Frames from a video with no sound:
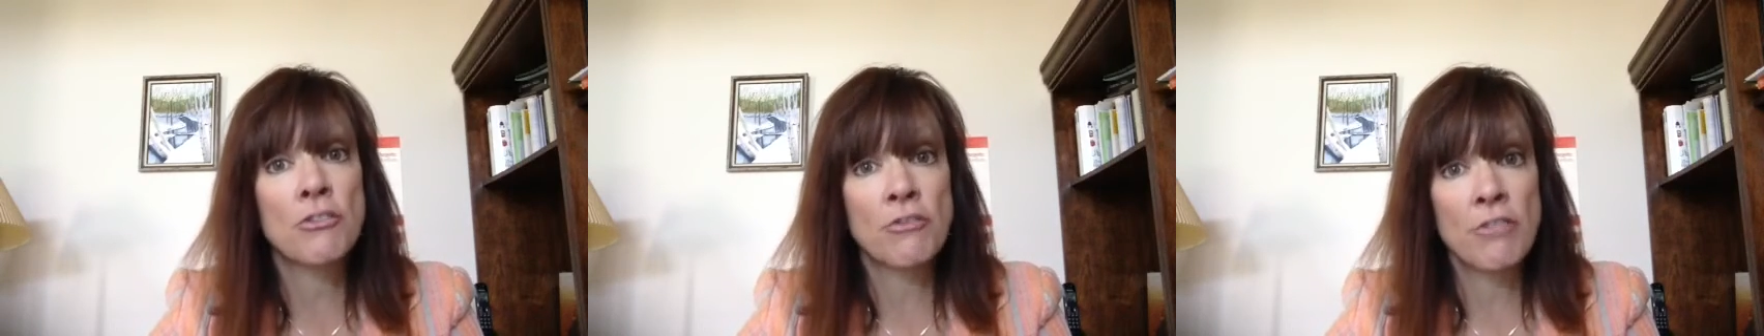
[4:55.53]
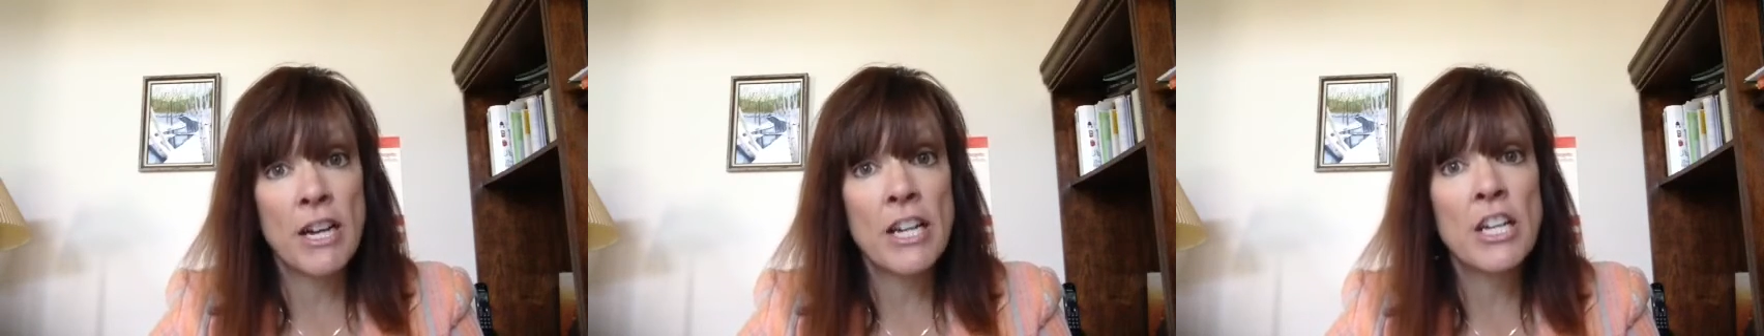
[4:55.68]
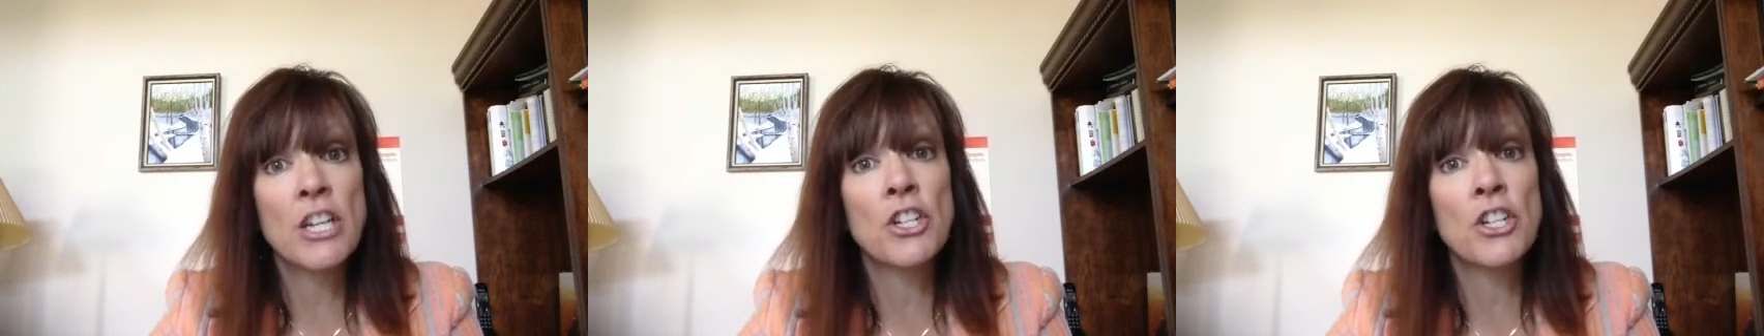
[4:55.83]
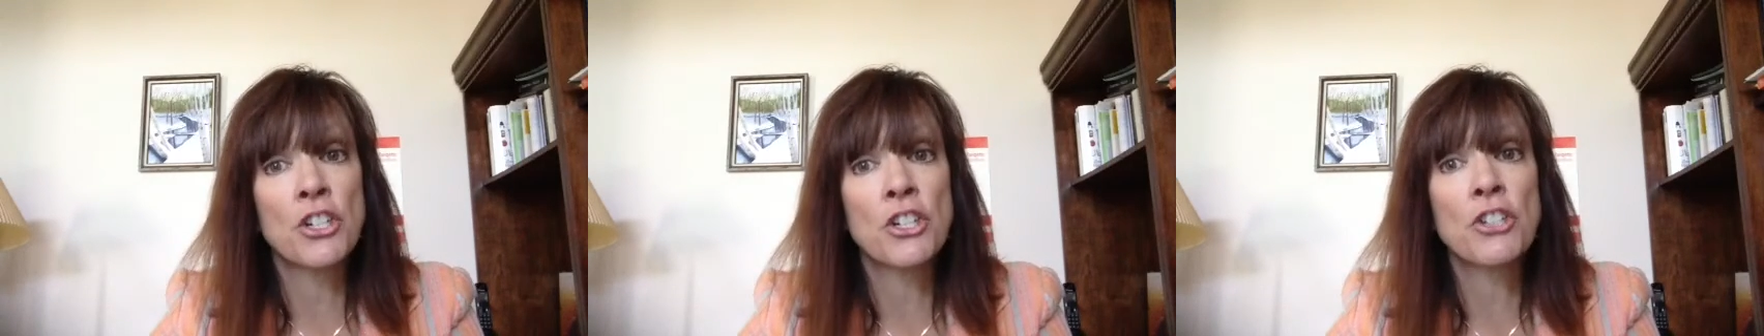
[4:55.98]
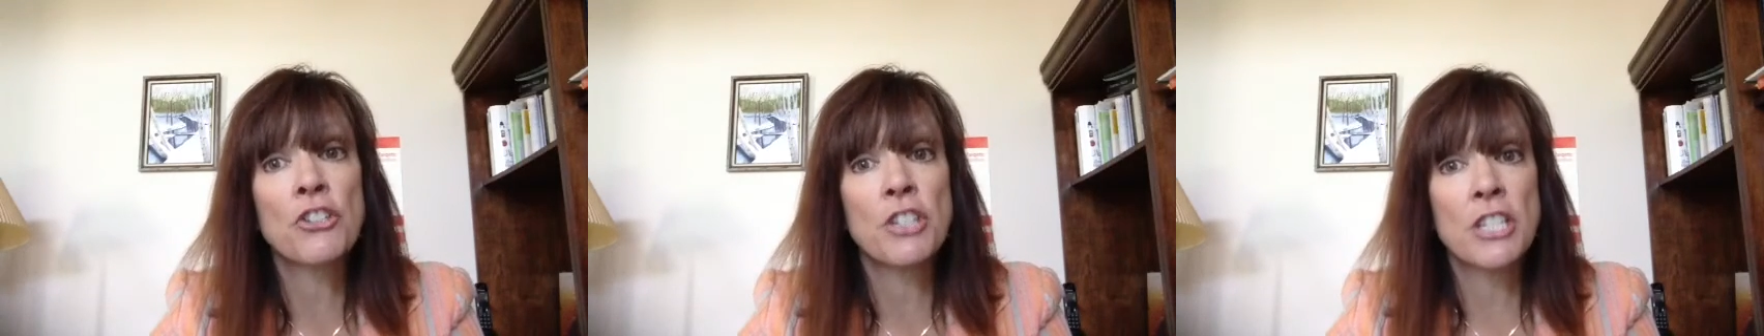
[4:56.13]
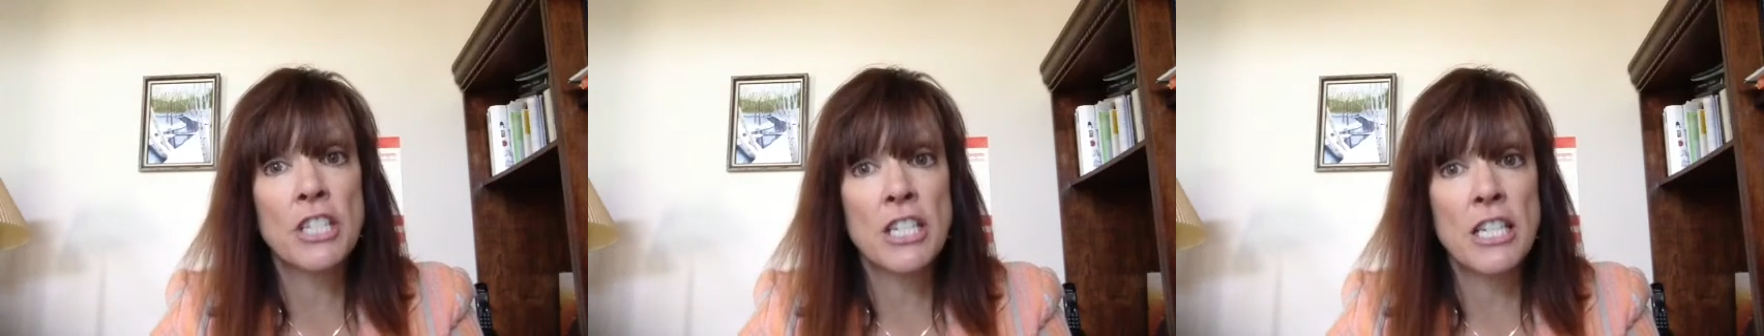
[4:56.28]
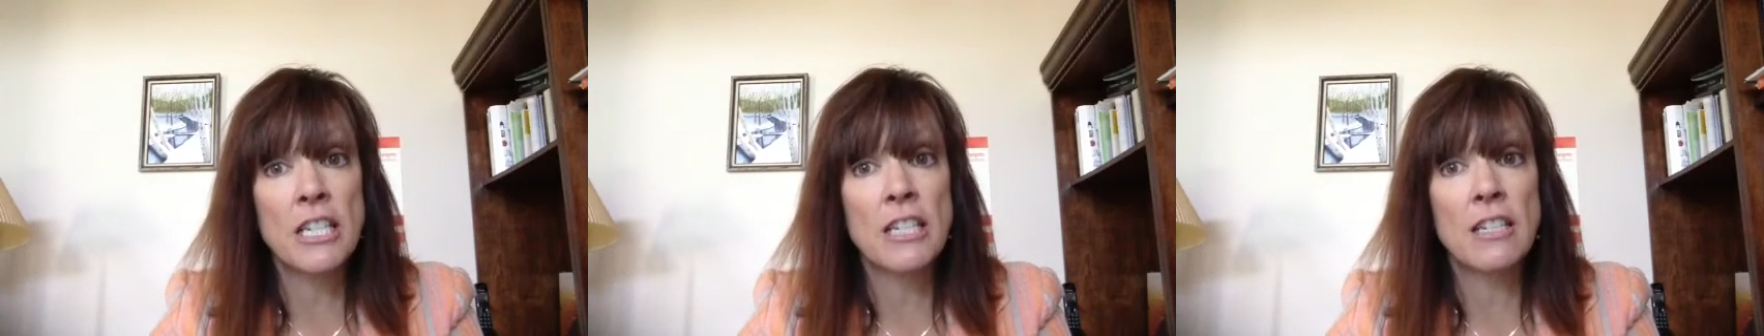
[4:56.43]
write your
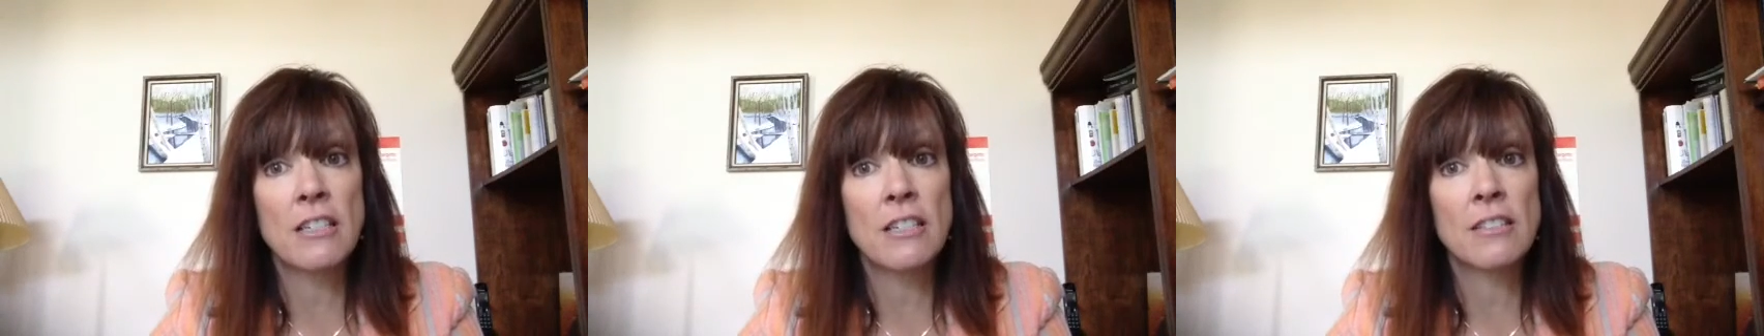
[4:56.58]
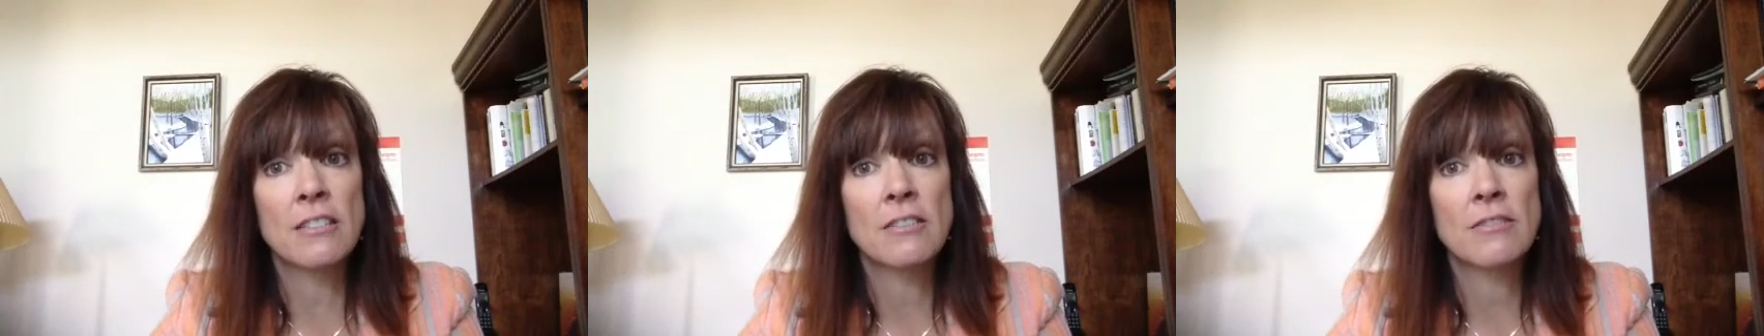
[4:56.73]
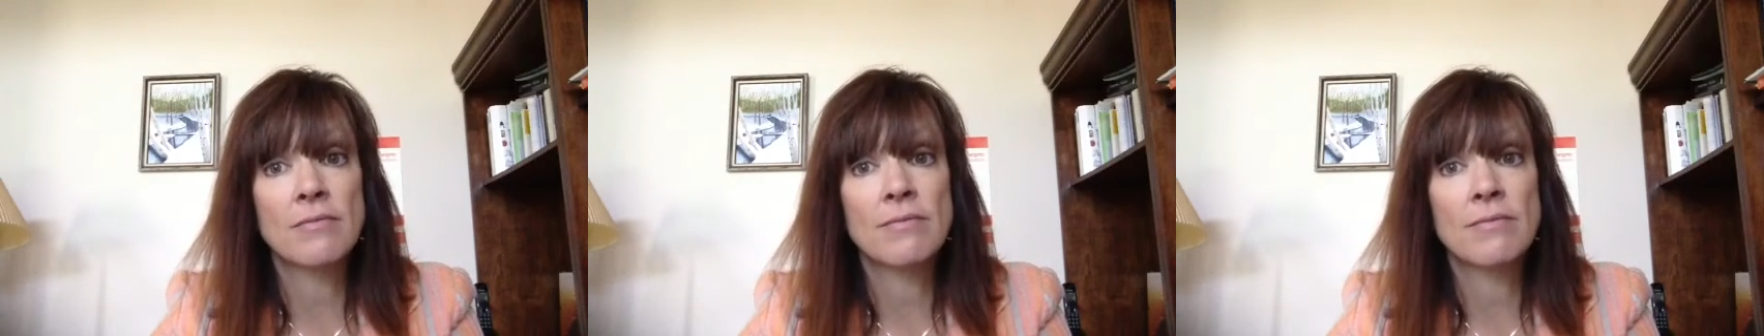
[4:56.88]
critique.